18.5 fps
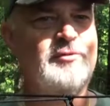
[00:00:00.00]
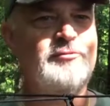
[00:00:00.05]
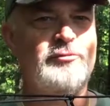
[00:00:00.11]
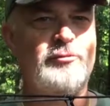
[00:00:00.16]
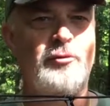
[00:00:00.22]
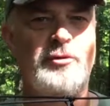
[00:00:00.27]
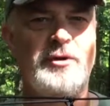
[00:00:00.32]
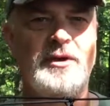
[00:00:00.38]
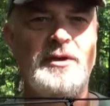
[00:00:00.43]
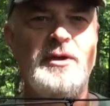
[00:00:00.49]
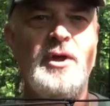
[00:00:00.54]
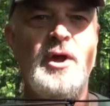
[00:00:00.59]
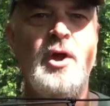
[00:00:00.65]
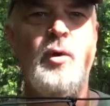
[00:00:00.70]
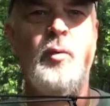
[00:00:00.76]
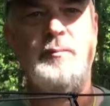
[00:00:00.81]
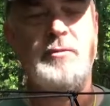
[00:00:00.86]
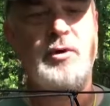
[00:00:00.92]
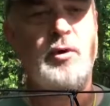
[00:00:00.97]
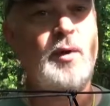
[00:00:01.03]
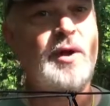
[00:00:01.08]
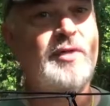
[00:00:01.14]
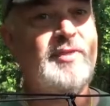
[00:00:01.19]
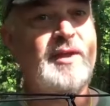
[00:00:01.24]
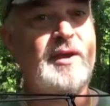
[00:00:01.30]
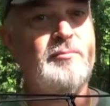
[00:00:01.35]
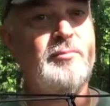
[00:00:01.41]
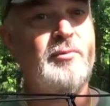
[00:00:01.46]
in Florida when I'm going
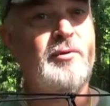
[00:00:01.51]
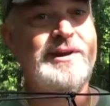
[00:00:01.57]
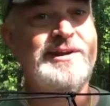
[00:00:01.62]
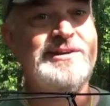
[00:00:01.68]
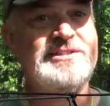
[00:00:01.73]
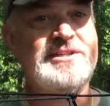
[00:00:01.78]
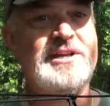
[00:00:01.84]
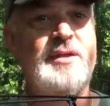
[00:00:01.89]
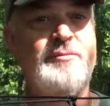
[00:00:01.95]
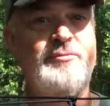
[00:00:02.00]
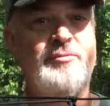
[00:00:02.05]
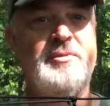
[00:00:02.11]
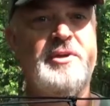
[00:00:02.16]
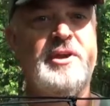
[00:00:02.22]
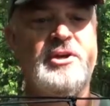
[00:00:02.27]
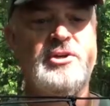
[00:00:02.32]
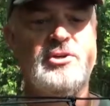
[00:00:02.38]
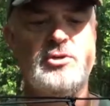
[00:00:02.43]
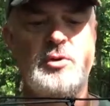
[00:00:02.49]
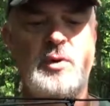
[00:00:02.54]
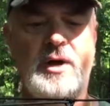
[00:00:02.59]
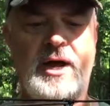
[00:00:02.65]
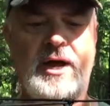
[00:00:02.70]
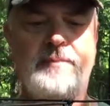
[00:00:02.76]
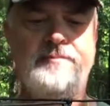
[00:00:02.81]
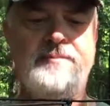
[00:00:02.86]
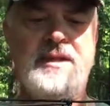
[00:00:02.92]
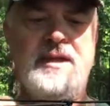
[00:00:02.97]
to want that breeze to keep from getting too
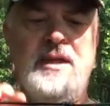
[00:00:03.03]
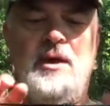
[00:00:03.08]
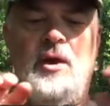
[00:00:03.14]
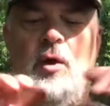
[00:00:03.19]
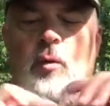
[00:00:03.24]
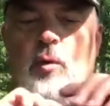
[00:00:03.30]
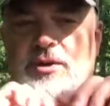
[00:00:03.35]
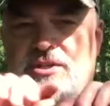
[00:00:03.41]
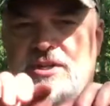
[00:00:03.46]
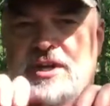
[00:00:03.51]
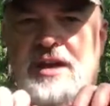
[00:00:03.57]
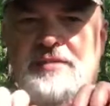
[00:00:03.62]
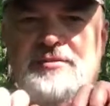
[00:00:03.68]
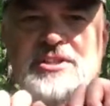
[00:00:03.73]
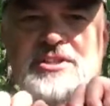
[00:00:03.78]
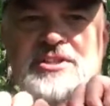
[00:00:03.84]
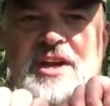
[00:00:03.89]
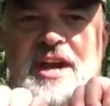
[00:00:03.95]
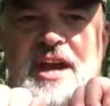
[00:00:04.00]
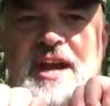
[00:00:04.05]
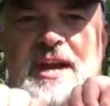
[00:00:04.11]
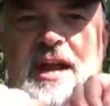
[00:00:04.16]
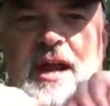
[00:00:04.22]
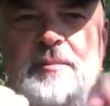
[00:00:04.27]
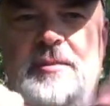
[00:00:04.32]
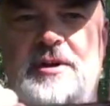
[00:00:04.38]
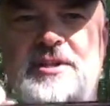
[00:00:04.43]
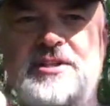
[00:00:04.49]
hot. Once I have this
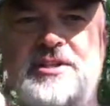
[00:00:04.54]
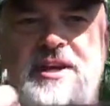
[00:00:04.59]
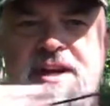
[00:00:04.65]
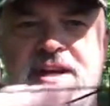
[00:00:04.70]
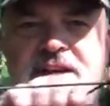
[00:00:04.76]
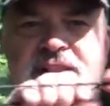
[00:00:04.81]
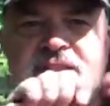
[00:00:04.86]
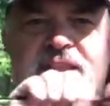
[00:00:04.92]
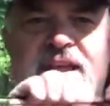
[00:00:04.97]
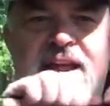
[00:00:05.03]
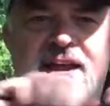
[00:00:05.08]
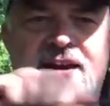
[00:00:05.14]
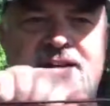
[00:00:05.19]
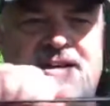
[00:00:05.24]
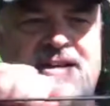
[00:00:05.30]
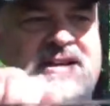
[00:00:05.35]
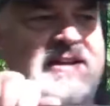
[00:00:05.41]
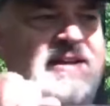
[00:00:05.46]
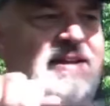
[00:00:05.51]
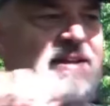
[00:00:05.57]
tied, I'm going to tighten that.